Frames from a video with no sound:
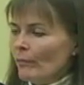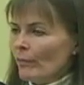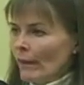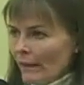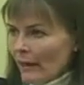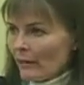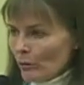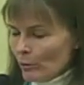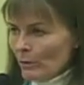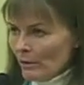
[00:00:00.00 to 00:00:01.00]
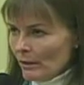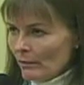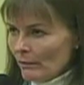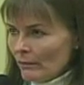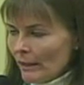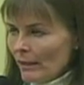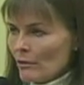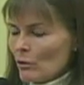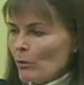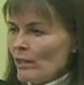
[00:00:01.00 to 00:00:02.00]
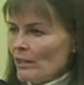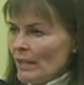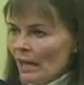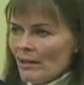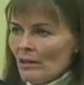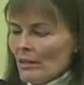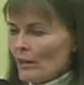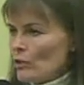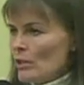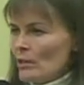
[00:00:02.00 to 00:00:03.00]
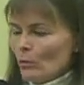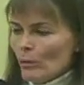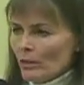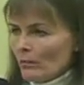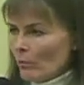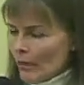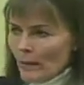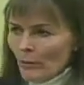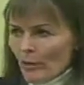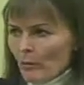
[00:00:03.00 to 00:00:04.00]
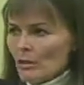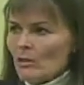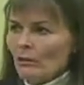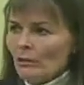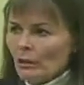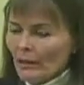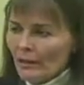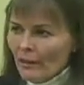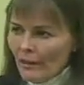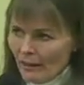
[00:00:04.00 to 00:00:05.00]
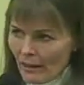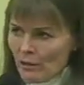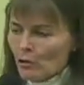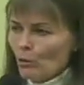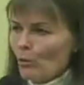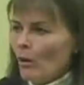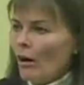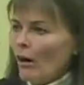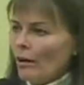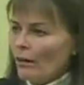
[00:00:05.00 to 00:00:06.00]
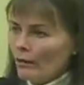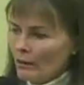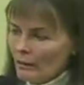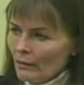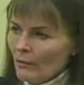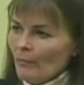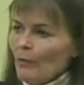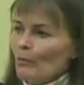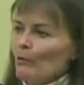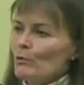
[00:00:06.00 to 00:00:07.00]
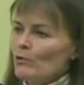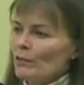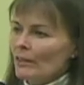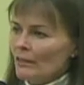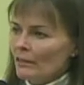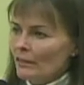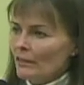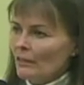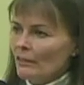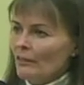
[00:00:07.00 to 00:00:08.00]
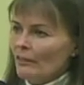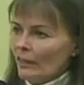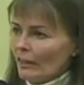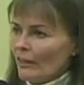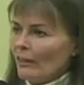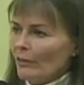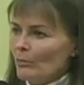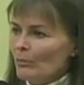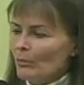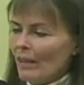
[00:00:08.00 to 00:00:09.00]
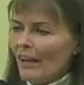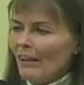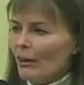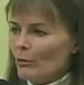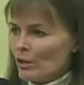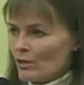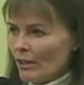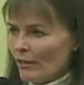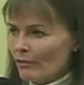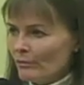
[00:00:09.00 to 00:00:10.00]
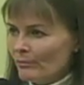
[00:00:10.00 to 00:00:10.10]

then that could be. Right? So we can take these energies and we can play with them until they too are purposefully playing out as love,